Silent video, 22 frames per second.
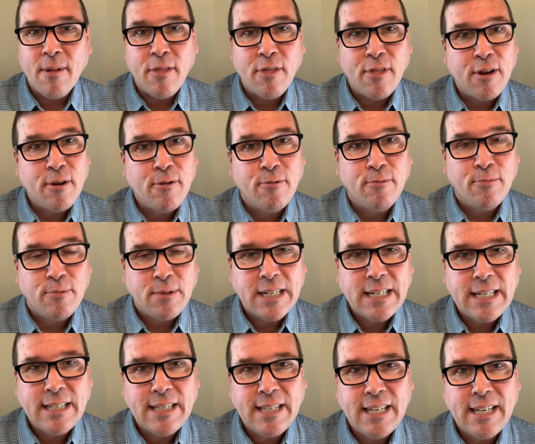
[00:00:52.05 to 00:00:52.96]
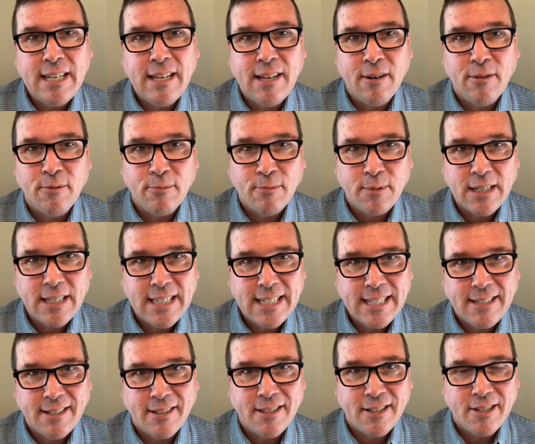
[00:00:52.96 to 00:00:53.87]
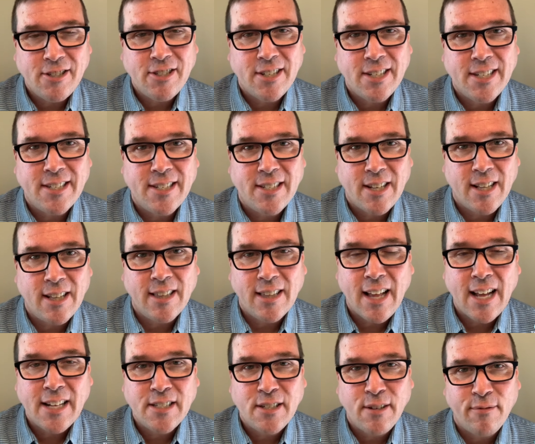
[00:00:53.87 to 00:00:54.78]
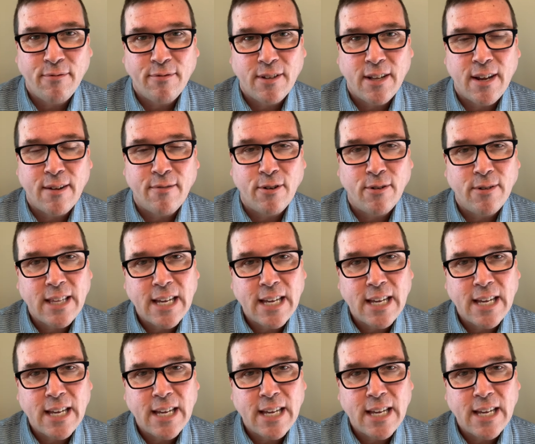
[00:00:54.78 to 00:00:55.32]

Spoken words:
They're really, really delicious, lots of flavor.